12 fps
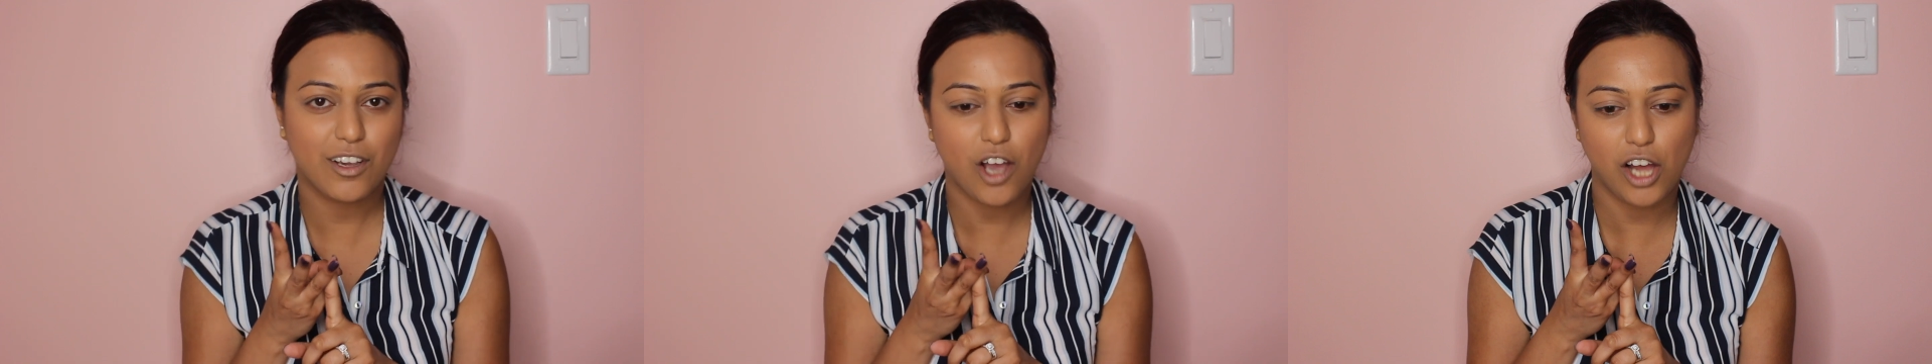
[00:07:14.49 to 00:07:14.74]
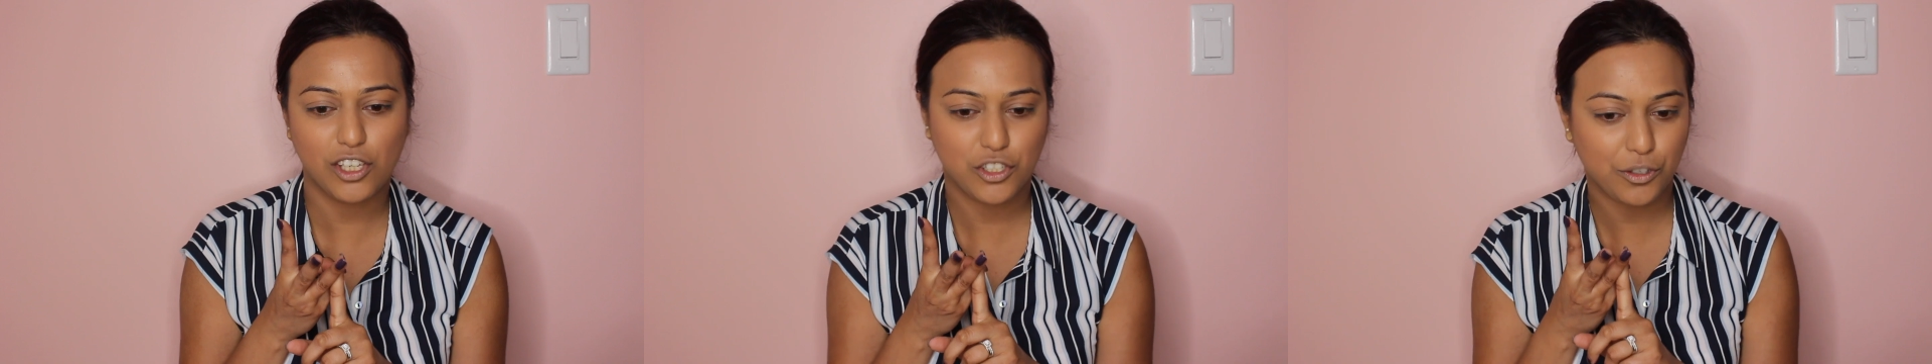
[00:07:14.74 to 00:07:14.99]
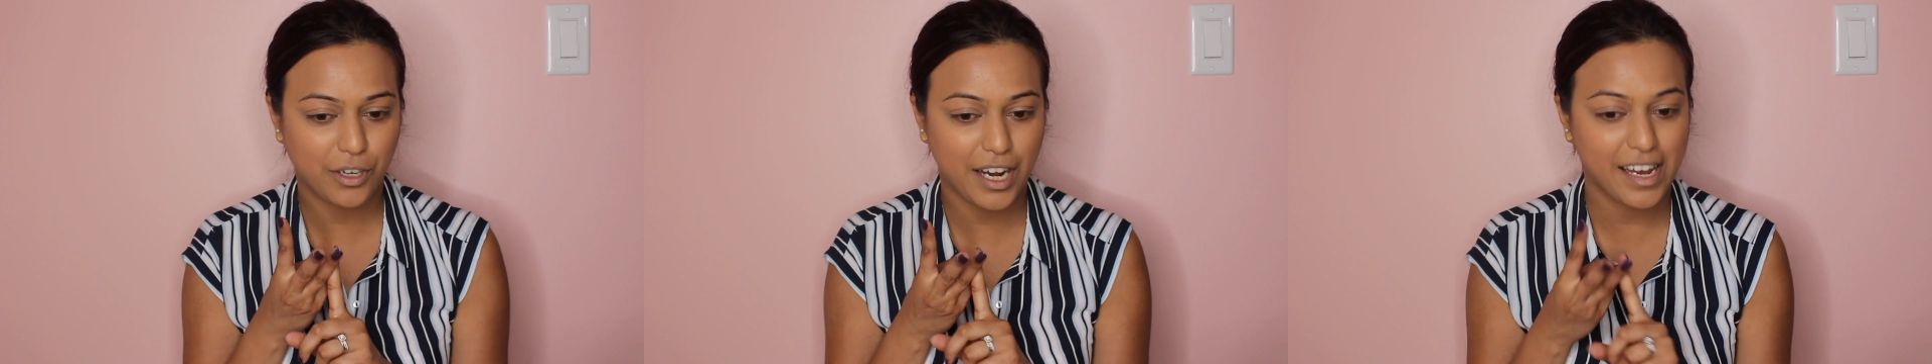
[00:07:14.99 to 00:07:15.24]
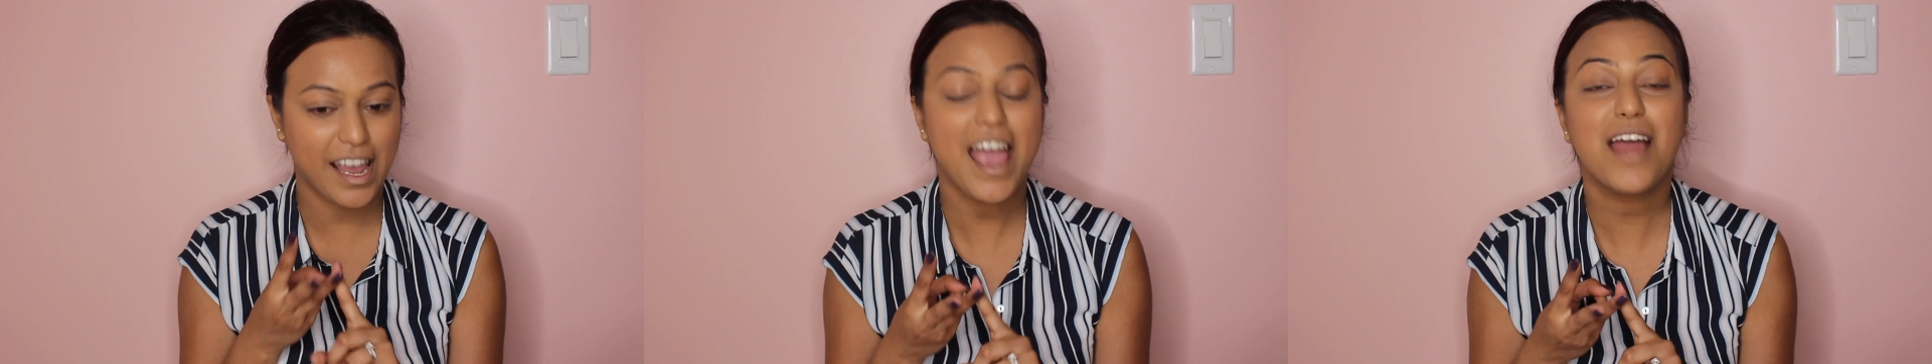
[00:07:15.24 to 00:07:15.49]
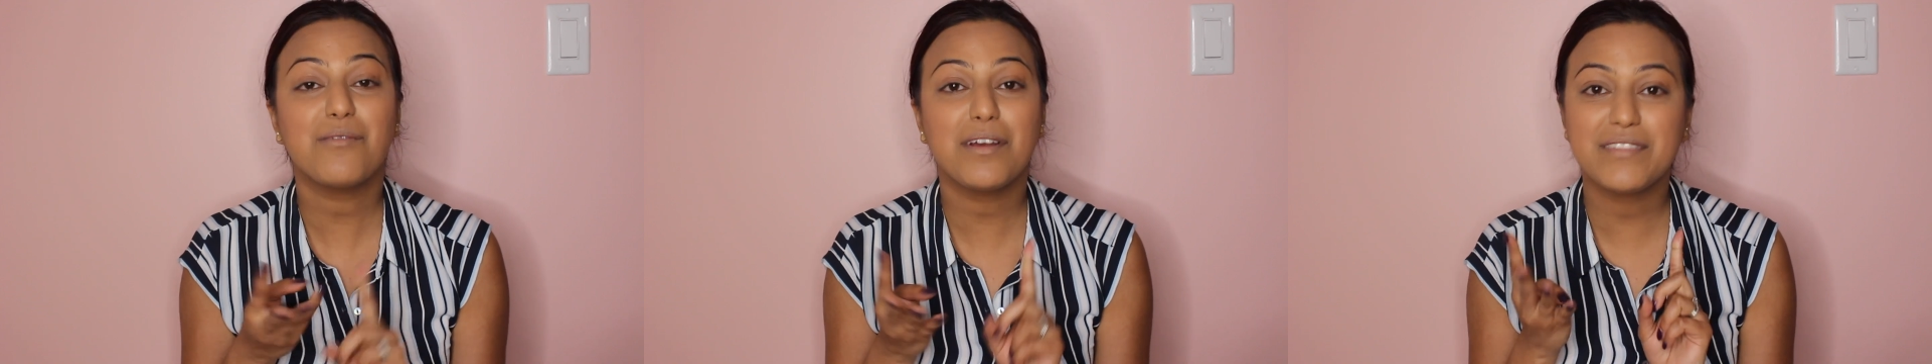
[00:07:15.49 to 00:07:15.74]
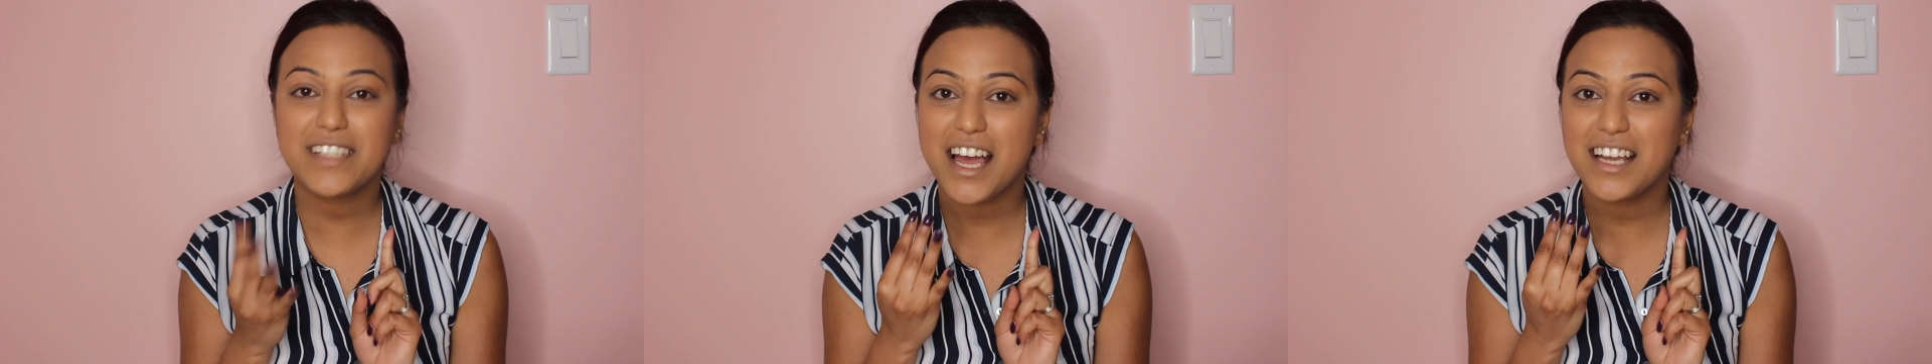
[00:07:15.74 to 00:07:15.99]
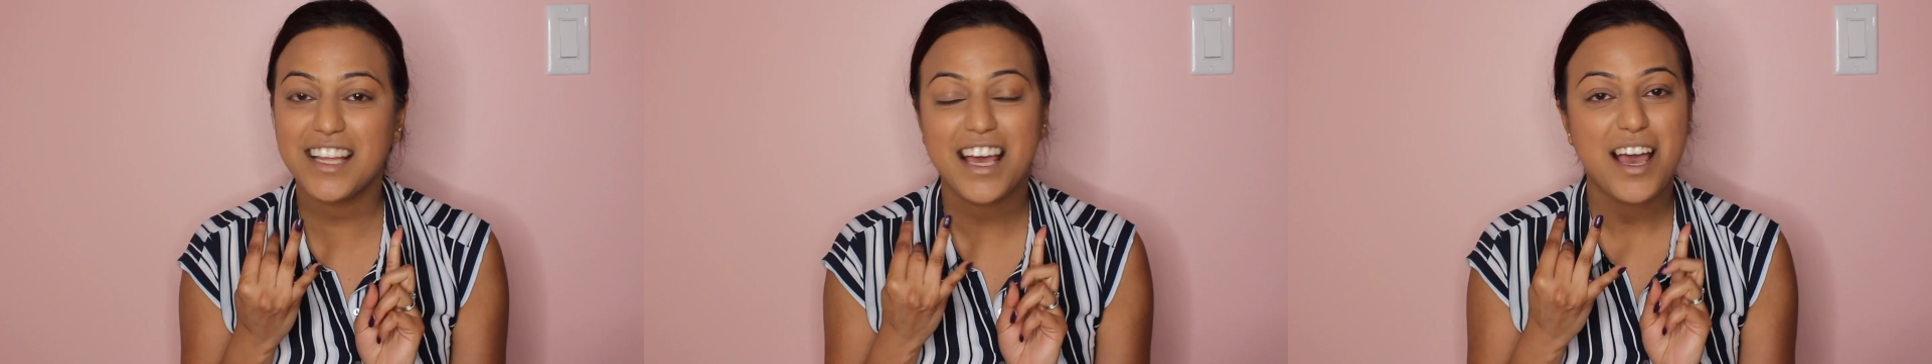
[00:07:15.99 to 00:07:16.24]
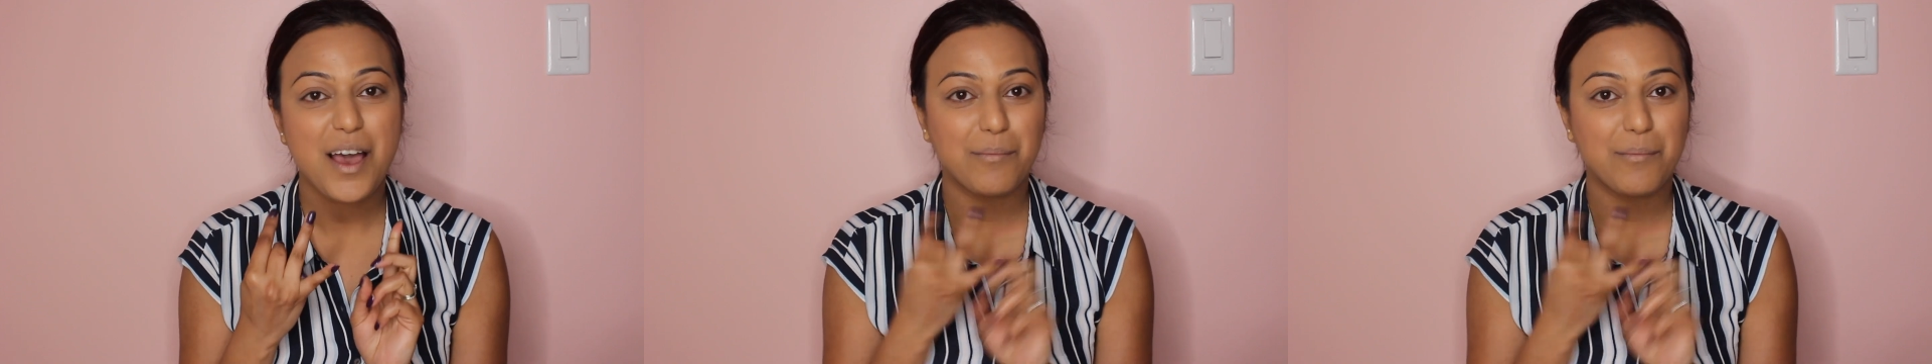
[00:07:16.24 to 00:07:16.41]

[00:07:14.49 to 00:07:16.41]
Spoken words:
contouring, and we've done